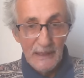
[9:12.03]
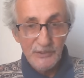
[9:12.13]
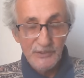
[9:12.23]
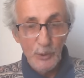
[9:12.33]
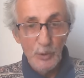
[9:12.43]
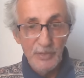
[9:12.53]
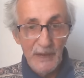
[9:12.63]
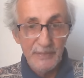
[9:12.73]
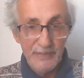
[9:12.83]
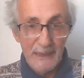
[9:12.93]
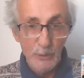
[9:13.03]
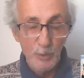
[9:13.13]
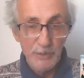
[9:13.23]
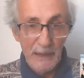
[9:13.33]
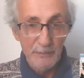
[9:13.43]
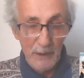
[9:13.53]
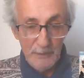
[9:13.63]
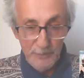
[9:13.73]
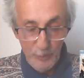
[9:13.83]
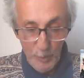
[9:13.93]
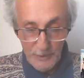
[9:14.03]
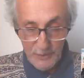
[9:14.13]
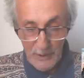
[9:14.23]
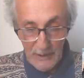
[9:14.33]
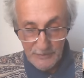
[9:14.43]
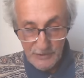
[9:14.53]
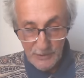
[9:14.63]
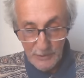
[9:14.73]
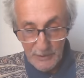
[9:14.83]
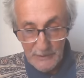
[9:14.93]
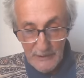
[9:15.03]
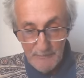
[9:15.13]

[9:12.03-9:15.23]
so that they could have afford to have children.